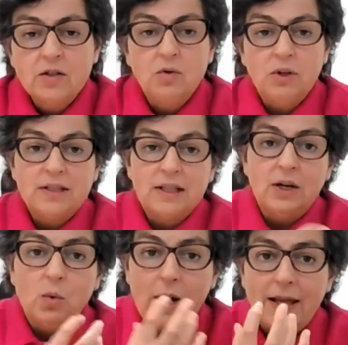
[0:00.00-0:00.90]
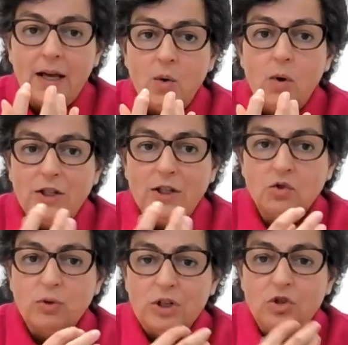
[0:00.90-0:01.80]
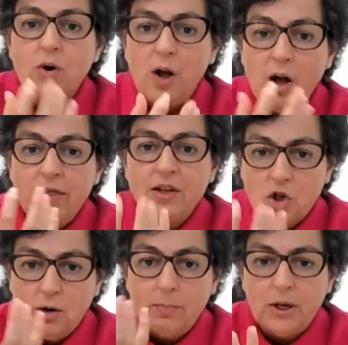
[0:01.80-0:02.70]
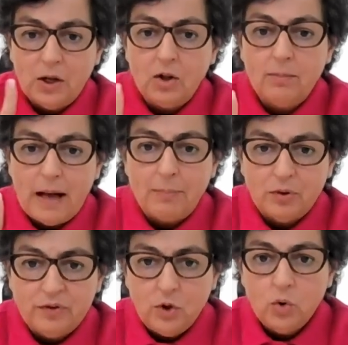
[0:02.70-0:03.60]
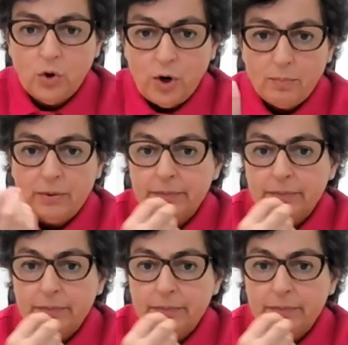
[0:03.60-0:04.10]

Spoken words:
So it's in a way to redraw the geopolitical map of Europe.